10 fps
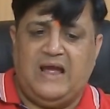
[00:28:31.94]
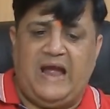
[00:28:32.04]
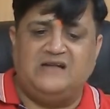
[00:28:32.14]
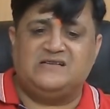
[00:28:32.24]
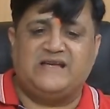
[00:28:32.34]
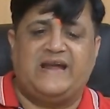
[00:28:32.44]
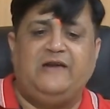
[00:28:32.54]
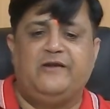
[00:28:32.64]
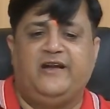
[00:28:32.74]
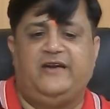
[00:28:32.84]
and
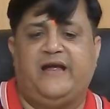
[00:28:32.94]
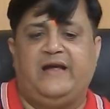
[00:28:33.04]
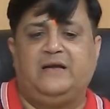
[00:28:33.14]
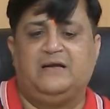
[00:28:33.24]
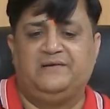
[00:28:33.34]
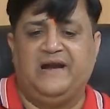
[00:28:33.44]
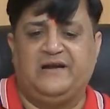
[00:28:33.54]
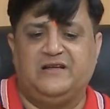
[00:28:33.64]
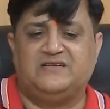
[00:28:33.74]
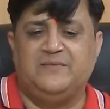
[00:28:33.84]
secondary drying,
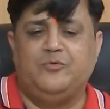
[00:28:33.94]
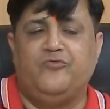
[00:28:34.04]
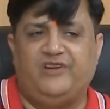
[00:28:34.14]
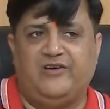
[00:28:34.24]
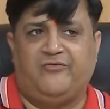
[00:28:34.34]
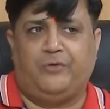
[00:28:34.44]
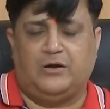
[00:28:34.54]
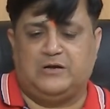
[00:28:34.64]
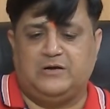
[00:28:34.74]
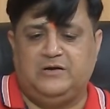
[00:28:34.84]
that is removal of
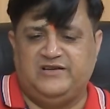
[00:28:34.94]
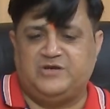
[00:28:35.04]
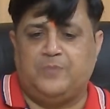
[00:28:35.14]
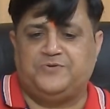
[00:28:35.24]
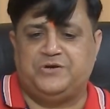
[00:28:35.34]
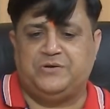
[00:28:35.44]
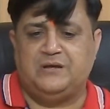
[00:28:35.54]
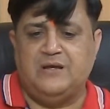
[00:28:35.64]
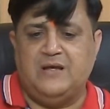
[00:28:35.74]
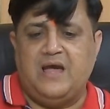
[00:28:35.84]
water, desorption,
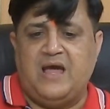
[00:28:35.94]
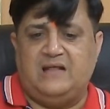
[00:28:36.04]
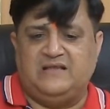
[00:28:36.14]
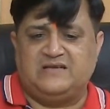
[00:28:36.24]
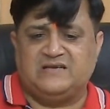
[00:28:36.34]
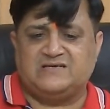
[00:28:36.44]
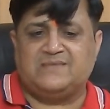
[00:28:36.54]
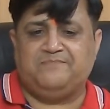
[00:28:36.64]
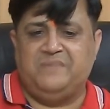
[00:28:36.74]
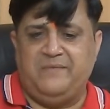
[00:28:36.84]
and this is
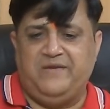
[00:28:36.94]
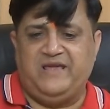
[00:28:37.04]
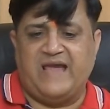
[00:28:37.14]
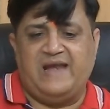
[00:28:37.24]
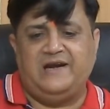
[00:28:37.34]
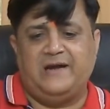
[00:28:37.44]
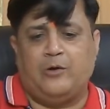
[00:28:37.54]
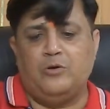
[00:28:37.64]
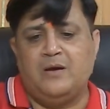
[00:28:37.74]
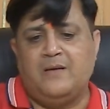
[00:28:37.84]
may be carried
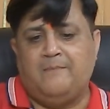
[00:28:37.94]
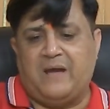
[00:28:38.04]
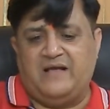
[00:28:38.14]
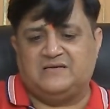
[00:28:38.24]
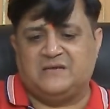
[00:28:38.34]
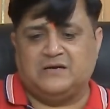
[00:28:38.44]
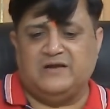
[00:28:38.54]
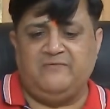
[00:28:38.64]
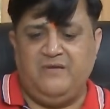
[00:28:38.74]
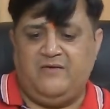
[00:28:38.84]
out by
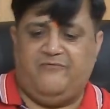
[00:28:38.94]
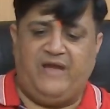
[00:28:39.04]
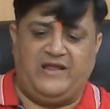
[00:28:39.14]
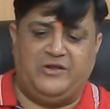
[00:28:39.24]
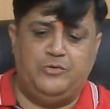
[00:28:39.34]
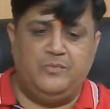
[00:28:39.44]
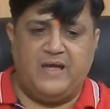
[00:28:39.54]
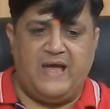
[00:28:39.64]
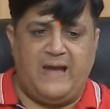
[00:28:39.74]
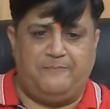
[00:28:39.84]
certain vacuum
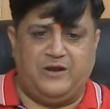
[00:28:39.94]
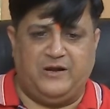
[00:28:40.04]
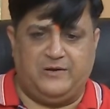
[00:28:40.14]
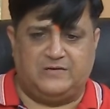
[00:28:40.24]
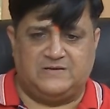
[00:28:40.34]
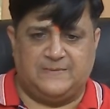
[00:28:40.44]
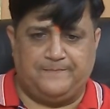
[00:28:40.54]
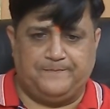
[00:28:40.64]
apparatus.